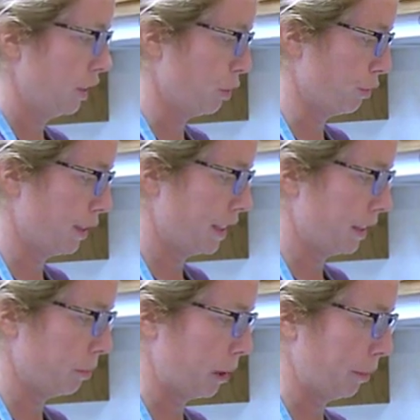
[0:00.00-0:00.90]
grease
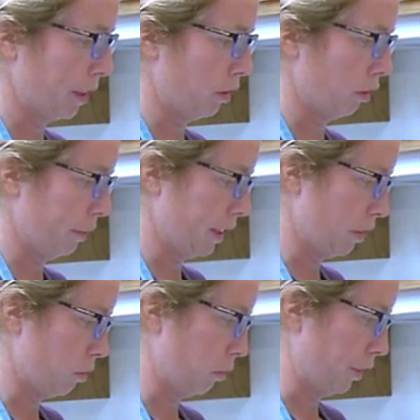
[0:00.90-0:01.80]
it probably all the way to the
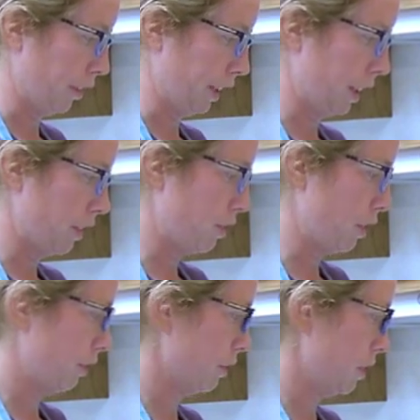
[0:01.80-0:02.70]
corner like I should have.